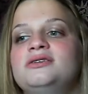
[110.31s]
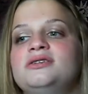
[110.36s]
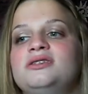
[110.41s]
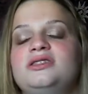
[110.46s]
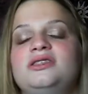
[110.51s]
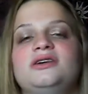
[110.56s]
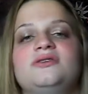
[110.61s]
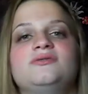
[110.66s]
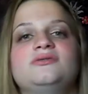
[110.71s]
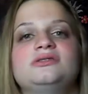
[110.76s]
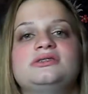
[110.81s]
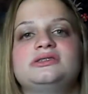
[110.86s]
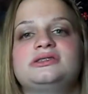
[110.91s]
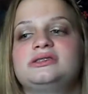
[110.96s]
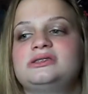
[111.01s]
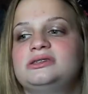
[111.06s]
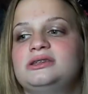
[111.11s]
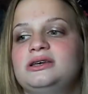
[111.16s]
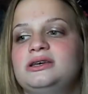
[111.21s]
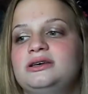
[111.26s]
There
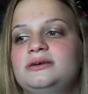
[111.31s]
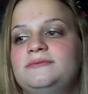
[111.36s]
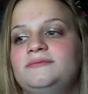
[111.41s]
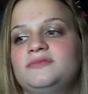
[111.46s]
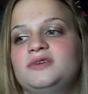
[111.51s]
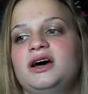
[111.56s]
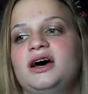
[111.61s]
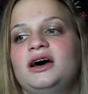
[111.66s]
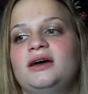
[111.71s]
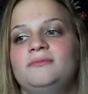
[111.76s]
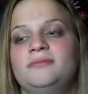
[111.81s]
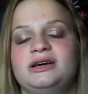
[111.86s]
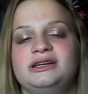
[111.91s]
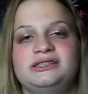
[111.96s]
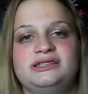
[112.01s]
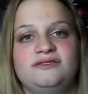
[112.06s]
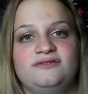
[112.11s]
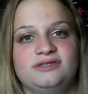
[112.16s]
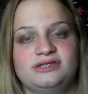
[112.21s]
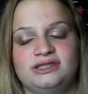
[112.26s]
was on
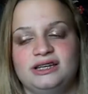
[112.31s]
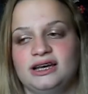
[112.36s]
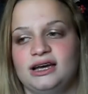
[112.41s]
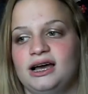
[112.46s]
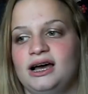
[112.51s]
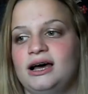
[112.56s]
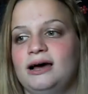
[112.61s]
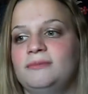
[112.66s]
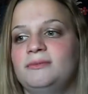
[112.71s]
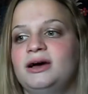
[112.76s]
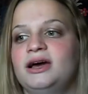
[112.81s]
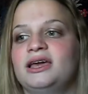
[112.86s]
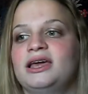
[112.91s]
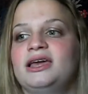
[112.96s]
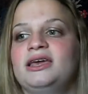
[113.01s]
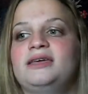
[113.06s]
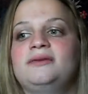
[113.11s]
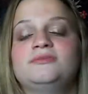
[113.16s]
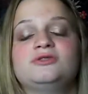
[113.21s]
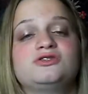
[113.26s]
mysavings.com. I
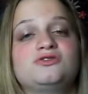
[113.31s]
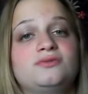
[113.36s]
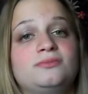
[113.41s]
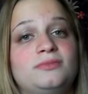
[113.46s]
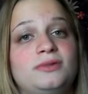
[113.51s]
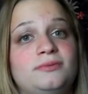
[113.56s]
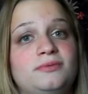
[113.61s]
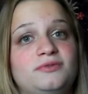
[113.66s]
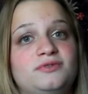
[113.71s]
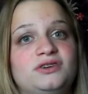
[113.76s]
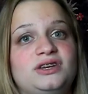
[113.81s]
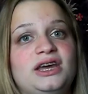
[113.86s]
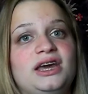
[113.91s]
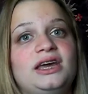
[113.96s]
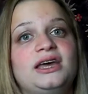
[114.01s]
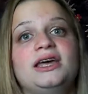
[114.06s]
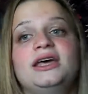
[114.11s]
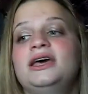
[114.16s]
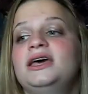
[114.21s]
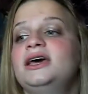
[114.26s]
get emails from them every
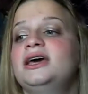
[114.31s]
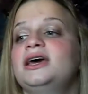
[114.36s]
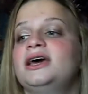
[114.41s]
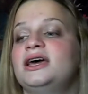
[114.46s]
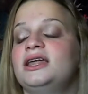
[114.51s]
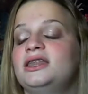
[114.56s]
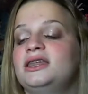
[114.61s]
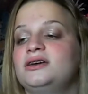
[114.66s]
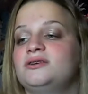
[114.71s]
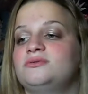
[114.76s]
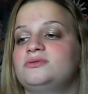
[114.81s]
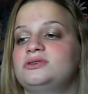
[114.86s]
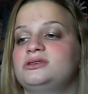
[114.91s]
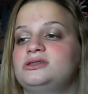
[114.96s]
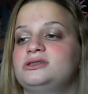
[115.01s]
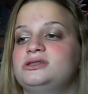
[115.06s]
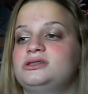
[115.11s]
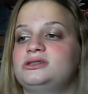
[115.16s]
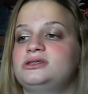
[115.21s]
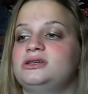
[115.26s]
day, and there
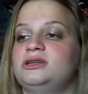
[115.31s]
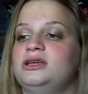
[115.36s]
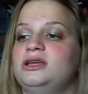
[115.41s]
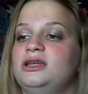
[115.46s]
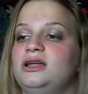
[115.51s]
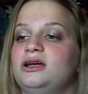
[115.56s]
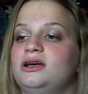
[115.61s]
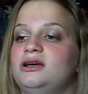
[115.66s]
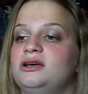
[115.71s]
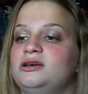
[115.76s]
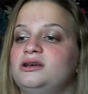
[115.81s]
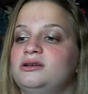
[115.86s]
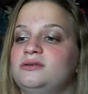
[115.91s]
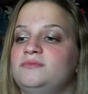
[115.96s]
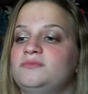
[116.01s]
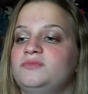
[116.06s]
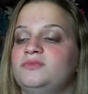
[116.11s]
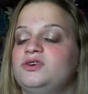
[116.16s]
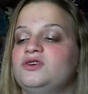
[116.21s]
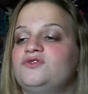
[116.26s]
was an, um,
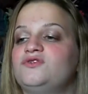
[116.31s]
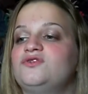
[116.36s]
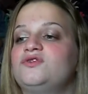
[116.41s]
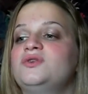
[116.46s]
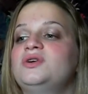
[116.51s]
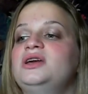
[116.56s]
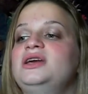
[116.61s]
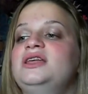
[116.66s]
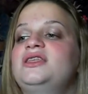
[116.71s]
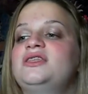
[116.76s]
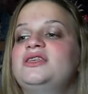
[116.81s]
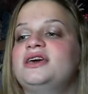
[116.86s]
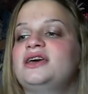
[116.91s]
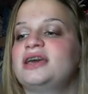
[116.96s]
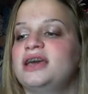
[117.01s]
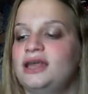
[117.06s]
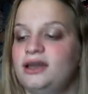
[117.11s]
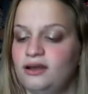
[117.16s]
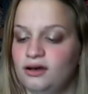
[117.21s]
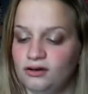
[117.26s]
a free thing
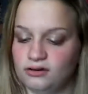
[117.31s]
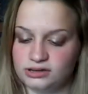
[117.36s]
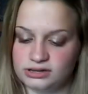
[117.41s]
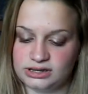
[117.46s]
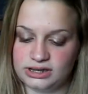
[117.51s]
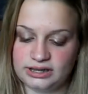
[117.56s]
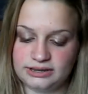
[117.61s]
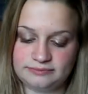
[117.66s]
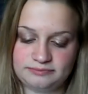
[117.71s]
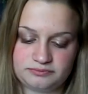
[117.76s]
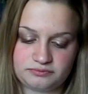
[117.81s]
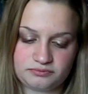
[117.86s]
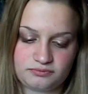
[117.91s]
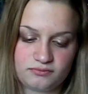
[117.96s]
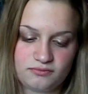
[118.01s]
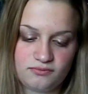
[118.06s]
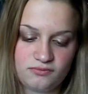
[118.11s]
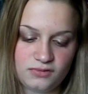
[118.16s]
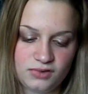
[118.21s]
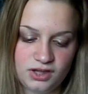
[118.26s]
at Ulta
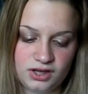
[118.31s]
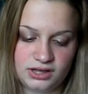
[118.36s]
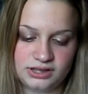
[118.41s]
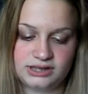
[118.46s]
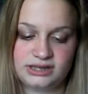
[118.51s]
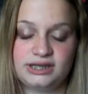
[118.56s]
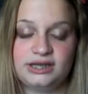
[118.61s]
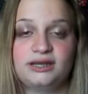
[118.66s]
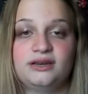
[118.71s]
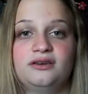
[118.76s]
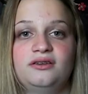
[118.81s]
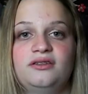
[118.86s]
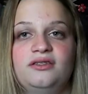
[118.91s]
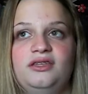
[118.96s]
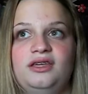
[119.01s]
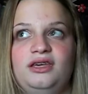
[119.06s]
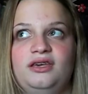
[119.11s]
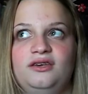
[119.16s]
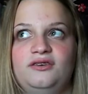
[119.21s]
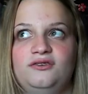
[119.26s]
until
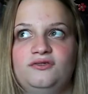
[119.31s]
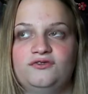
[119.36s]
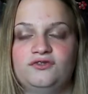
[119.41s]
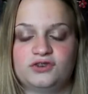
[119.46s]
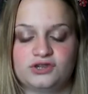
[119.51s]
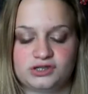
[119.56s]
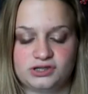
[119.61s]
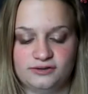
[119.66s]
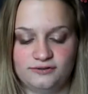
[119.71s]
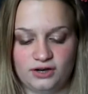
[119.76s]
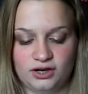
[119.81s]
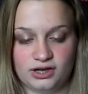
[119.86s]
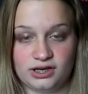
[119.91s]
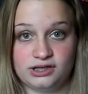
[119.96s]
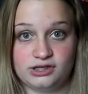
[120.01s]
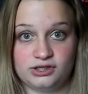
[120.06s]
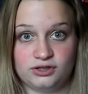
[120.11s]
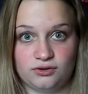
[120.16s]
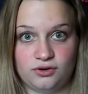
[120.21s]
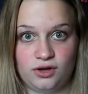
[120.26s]
the 1st of
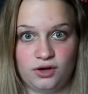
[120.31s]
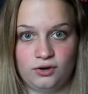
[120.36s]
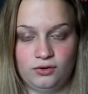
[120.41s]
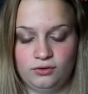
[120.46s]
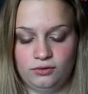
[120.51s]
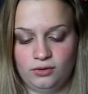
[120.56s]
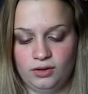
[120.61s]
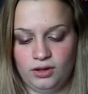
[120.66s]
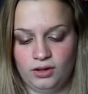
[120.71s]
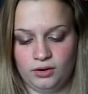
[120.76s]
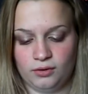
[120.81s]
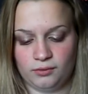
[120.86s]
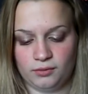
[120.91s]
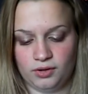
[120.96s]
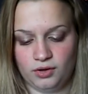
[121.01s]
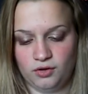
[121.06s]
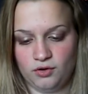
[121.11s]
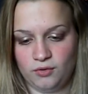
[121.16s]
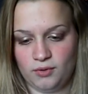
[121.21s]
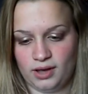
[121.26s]
August, so go
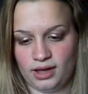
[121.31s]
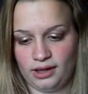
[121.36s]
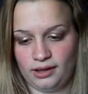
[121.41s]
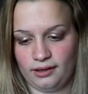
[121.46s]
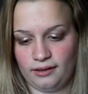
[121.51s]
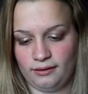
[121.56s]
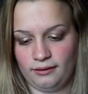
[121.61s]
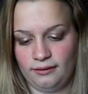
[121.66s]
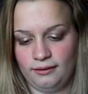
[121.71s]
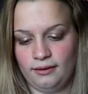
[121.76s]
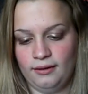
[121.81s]
real quick.